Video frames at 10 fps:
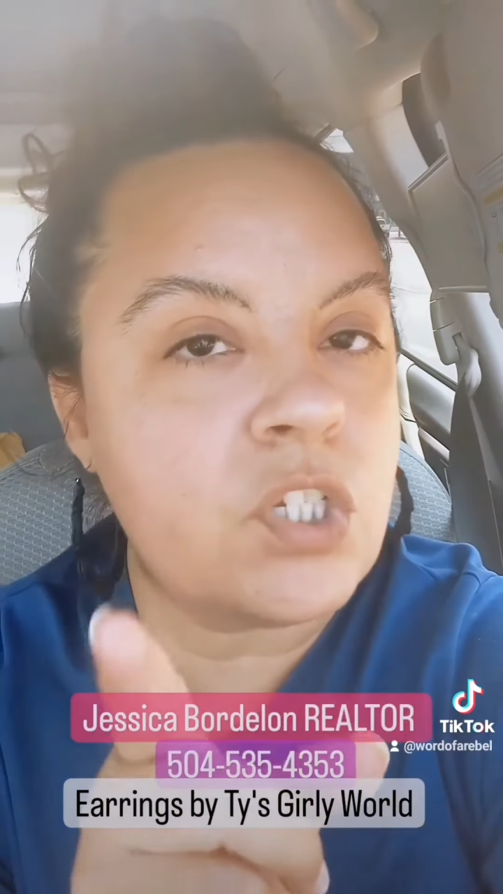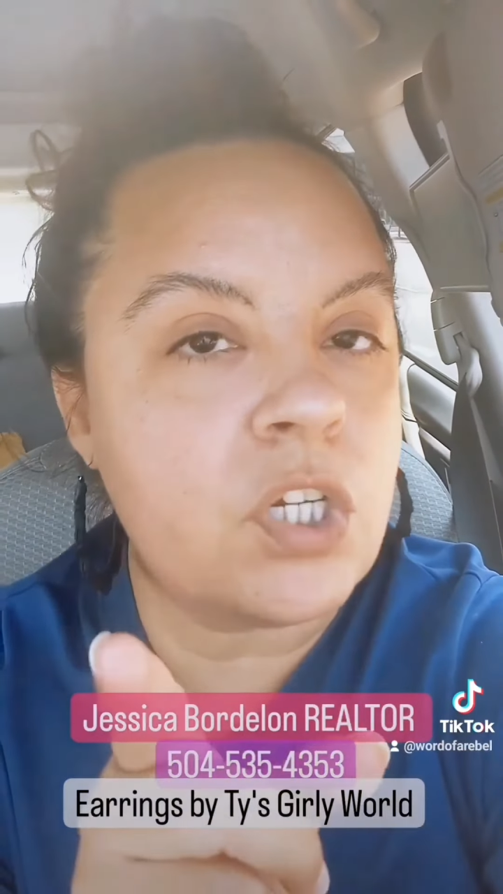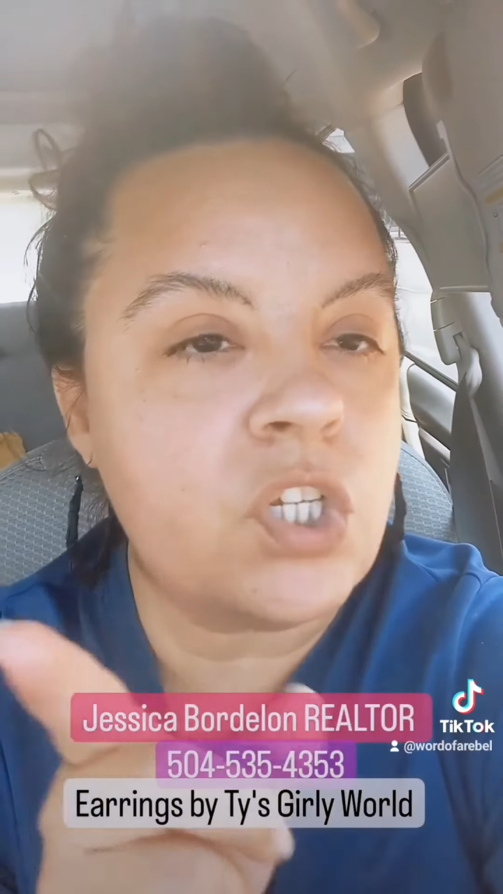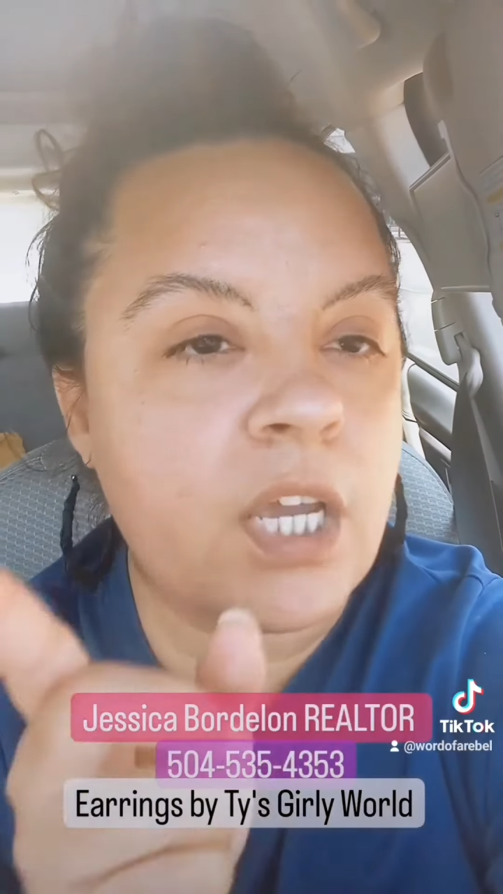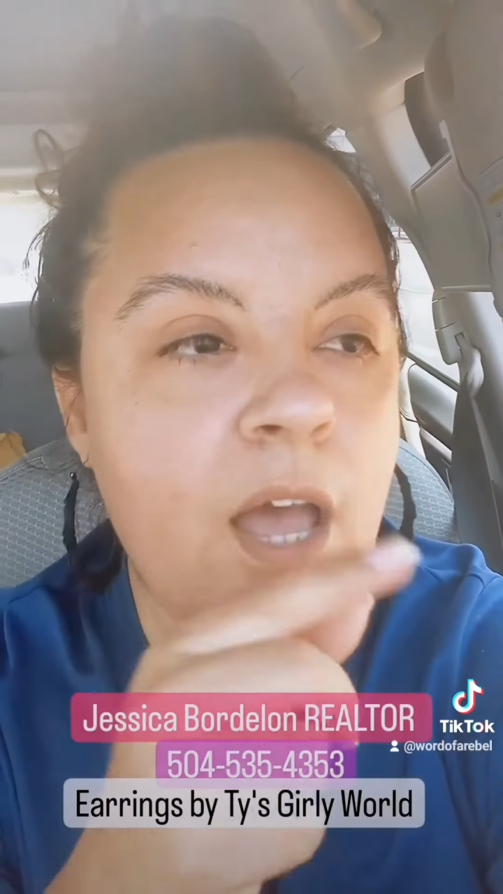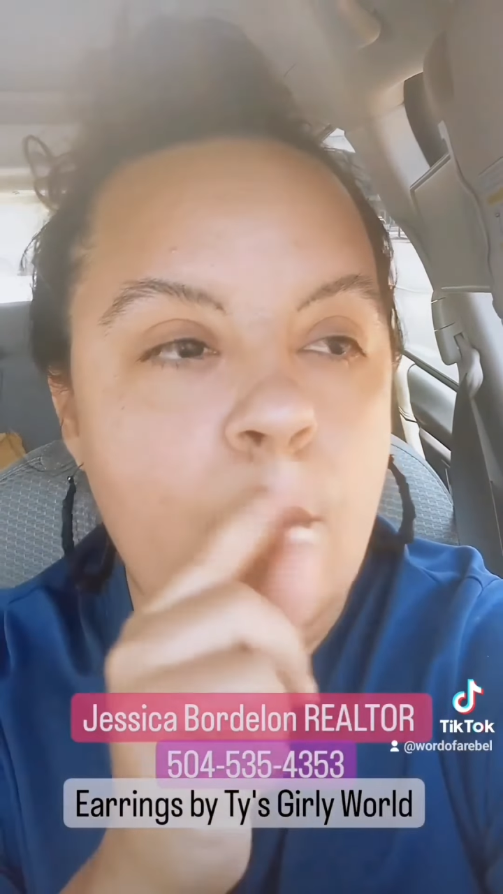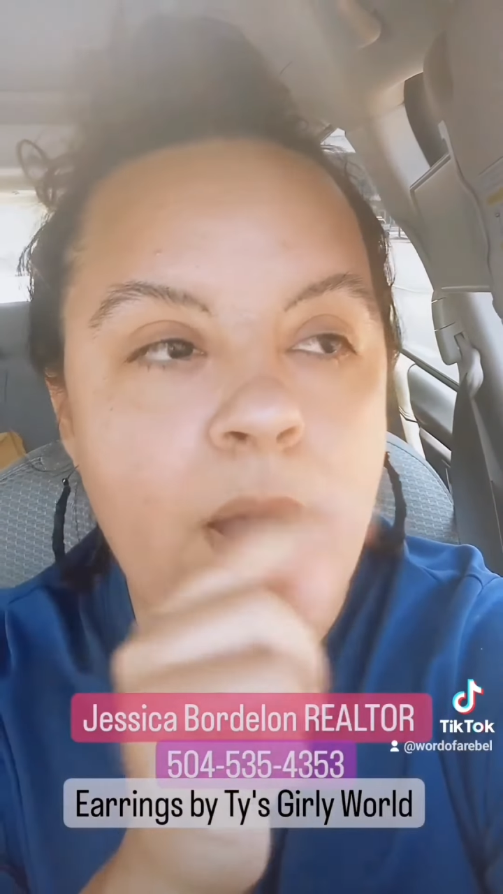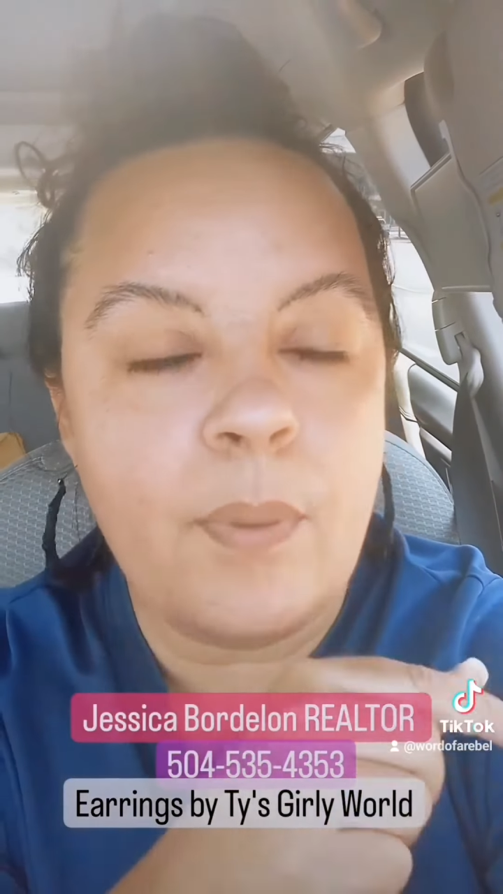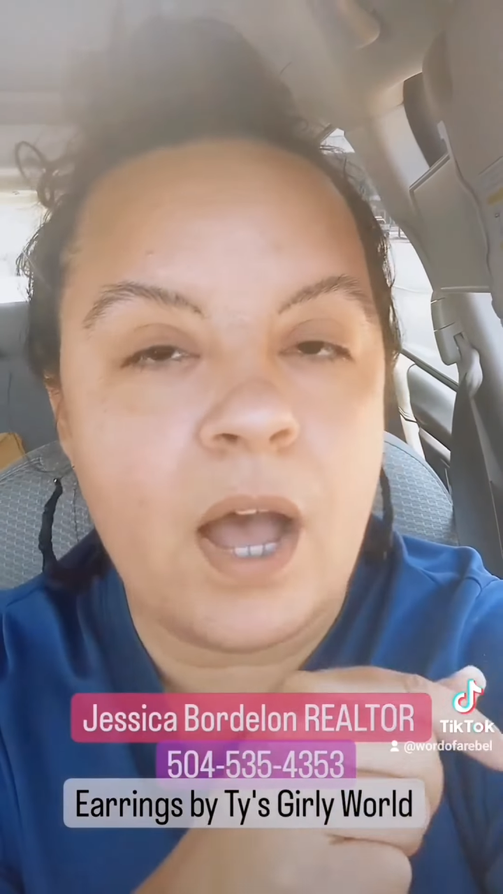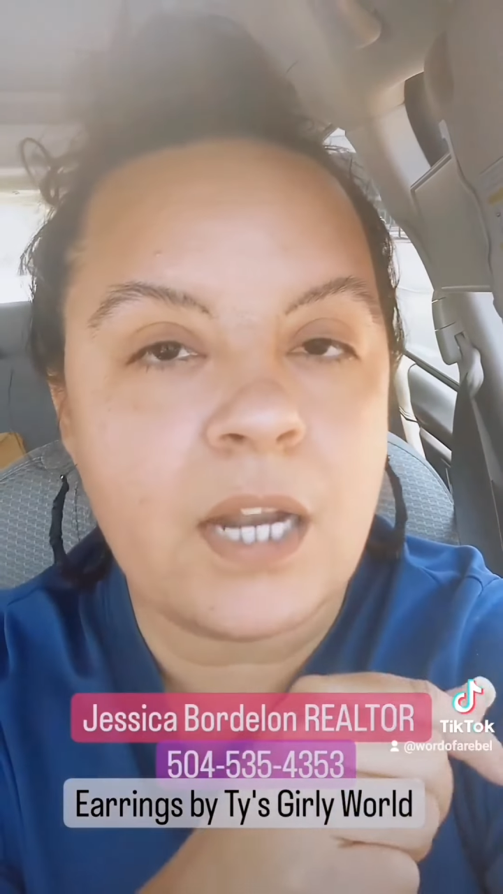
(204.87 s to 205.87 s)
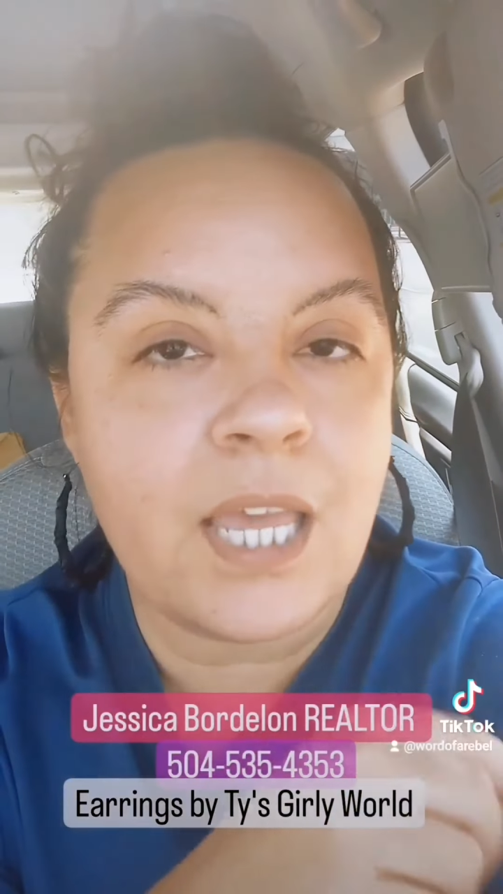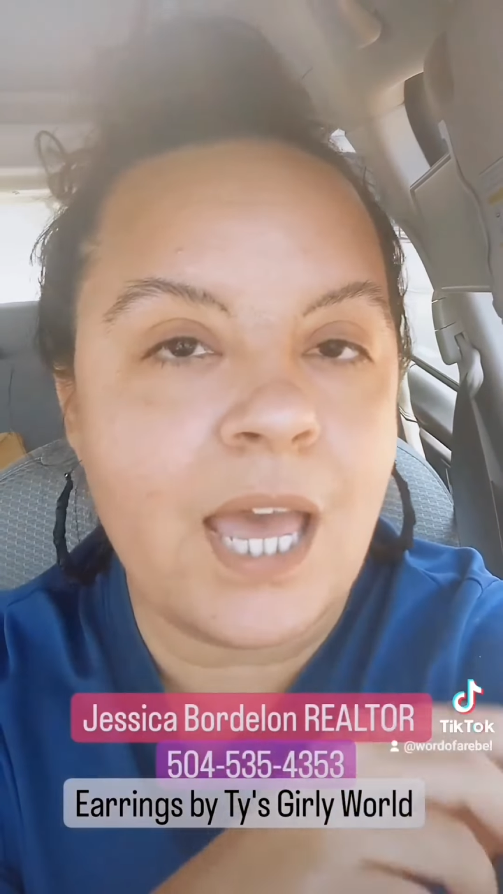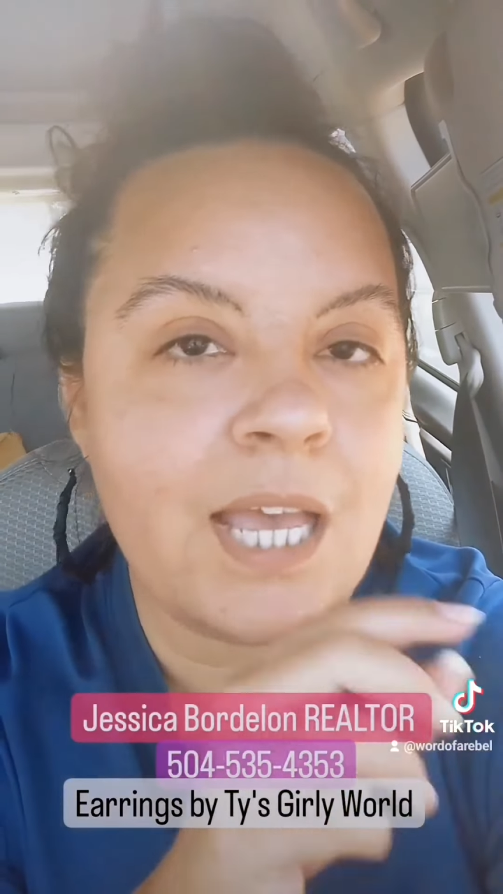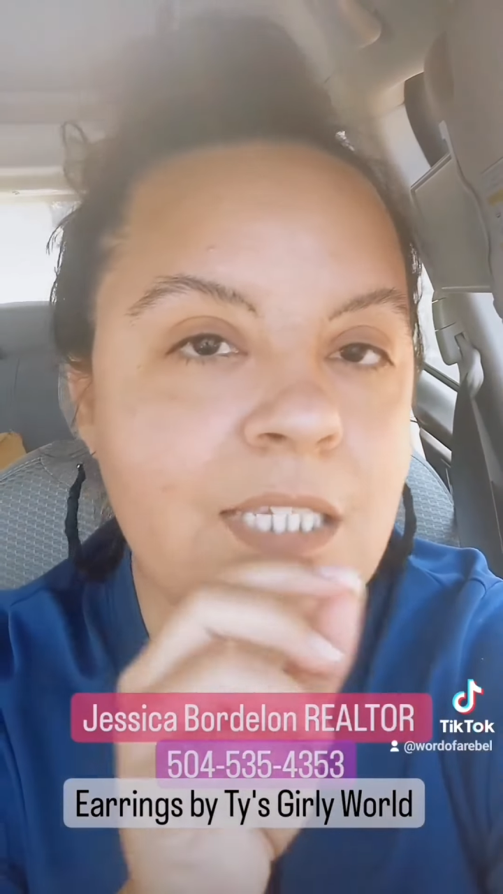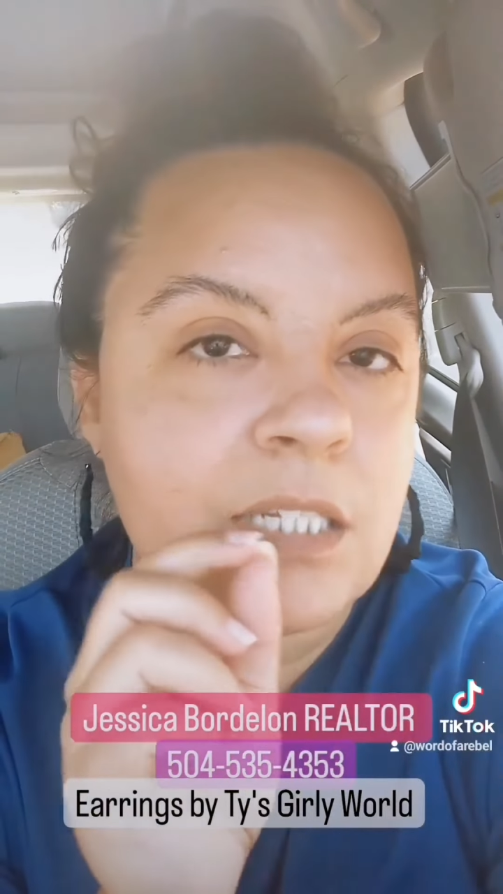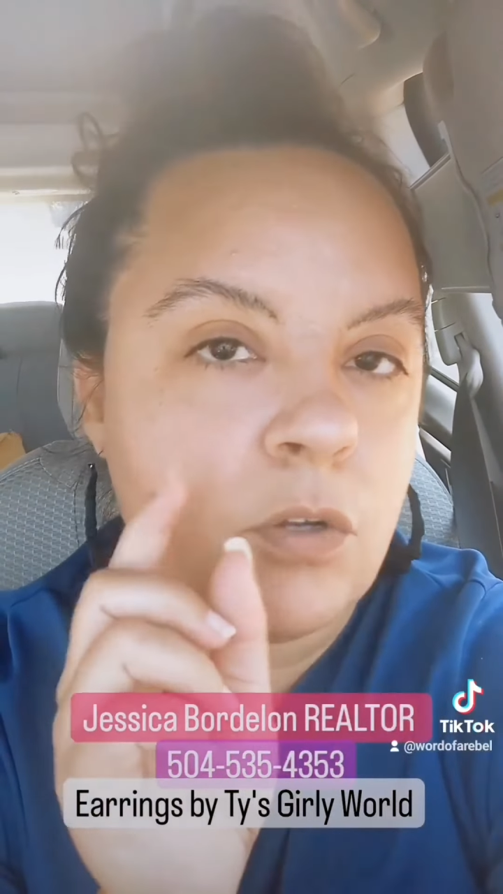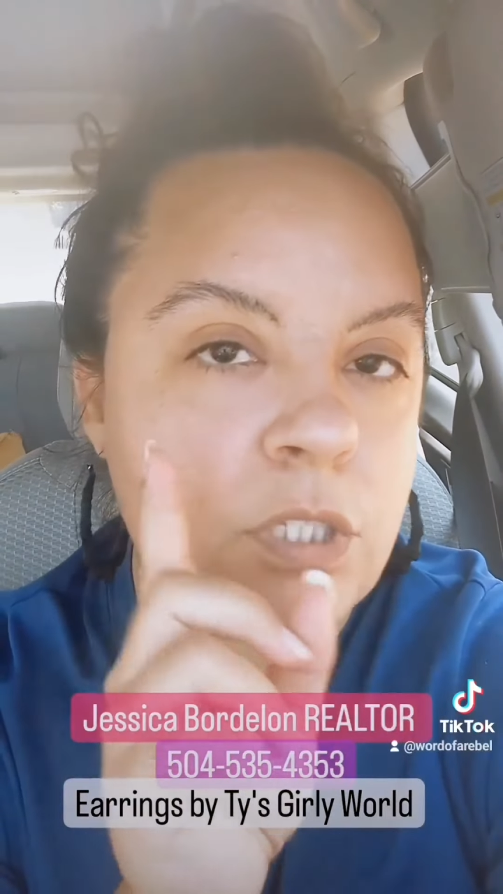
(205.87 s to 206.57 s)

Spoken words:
be sure to check out my podcast